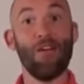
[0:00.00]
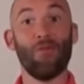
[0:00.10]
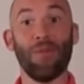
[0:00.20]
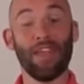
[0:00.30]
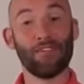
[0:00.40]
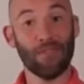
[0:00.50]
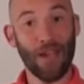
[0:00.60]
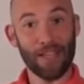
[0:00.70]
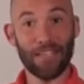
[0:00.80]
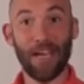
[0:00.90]
When they
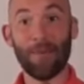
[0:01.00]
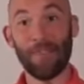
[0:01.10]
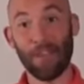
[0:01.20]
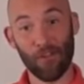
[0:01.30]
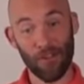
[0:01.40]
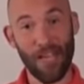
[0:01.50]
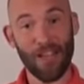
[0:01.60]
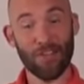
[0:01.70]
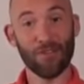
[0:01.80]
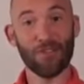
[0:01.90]
try to type in their
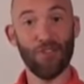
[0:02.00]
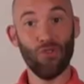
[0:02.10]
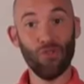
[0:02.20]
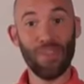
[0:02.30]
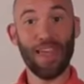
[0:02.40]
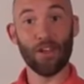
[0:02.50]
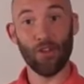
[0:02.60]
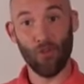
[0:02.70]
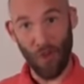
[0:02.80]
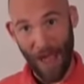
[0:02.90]
credentials, you
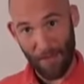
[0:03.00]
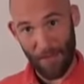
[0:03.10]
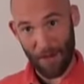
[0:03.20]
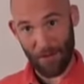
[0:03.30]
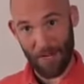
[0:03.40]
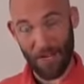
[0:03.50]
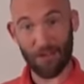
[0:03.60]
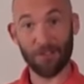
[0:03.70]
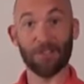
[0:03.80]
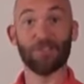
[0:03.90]
then grab their
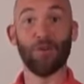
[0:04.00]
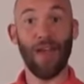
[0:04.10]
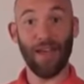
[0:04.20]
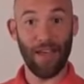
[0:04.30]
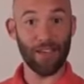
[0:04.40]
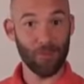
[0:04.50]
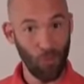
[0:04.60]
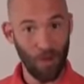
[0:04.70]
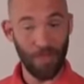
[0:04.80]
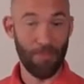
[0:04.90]
credentials. So that's
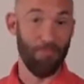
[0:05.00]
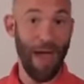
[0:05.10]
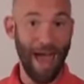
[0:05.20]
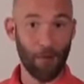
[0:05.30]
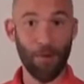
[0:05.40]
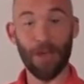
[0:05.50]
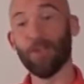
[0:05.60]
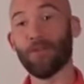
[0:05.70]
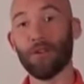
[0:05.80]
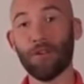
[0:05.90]
one bad way
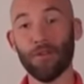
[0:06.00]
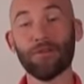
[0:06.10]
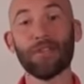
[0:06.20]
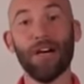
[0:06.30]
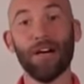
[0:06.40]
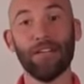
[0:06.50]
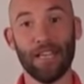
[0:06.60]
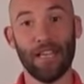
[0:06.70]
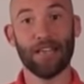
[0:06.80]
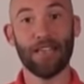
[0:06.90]
you can use
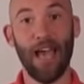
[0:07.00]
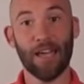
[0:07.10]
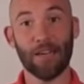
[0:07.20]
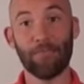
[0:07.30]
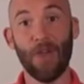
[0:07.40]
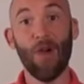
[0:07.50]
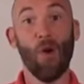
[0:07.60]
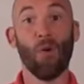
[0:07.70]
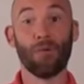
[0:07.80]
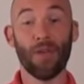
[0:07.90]
DNS hacking.
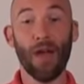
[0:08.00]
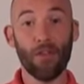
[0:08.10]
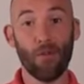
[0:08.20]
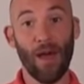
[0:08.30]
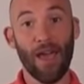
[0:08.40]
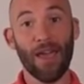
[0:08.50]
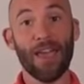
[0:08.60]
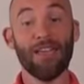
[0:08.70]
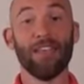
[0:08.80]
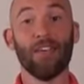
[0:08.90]
Or the other way
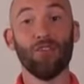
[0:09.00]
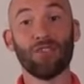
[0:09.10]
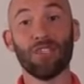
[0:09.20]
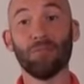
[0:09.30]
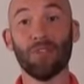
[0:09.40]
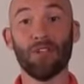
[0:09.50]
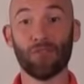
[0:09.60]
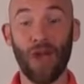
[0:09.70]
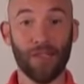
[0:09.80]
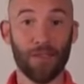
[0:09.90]
is that you simply
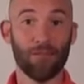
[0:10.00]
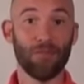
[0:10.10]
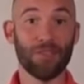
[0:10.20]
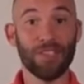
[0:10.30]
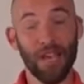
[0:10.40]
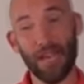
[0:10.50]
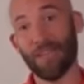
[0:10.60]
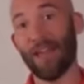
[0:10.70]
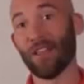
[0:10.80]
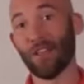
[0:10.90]
direct them to a
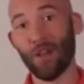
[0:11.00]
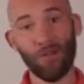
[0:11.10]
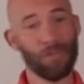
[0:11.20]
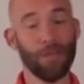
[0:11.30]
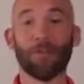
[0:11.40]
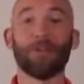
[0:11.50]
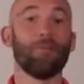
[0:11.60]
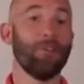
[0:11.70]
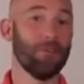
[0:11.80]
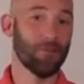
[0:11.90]
site that loads up their
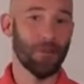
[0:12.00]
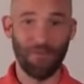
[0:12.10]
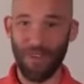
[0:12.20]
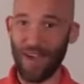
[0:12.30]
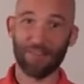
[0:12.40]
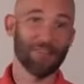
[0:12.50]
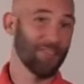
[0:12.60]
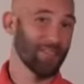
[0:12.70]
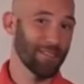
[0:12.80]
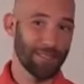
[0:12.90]
computer with
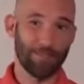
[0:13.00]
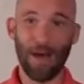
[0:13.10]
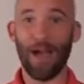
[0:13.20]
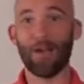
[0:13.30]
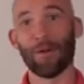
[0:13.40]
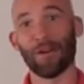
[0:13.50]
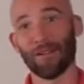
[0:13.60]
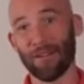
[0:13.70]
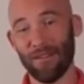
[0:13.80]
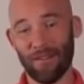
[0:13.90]
viruses and
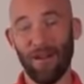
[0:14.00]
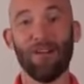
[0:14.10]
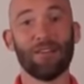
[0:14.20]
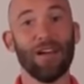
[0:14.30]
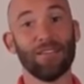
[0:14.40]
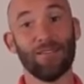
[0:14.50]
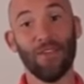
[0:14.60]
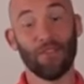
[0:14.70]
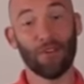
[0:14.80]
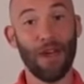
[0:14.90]
spyware and all kinds of
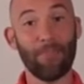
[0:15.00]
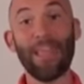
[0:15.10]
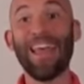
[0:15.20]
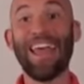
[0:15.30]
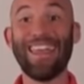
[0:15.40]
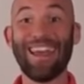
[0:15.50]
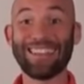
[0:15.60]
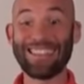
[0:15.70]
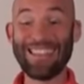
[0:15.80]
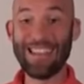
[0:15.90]
different crap. That
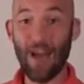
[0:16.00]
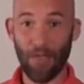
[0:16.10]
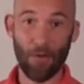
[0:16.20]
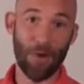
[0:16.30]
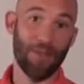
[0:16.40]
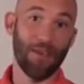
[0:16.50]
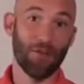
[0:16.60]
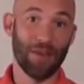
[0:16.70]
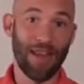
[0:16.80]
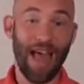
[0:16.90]
is another way that
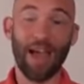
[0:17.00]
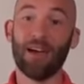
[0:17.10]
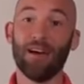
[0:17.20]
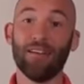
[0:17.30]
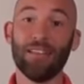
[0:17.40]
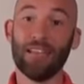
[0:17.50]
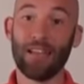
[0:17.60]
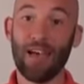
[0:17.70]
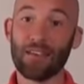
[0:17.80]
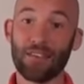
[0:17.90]
you can hack
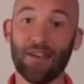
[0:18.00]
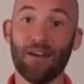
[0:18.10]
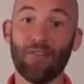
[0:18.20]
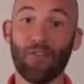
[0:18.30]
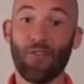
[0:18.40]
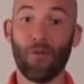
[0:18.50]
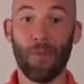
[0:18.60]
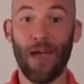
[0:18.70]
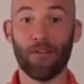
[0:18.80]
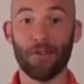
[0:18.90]
DNS for
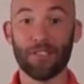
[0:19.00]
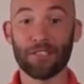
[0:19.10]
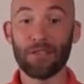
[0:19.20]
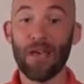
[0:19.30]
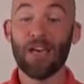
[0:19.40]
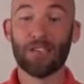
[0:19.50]
bad reasons.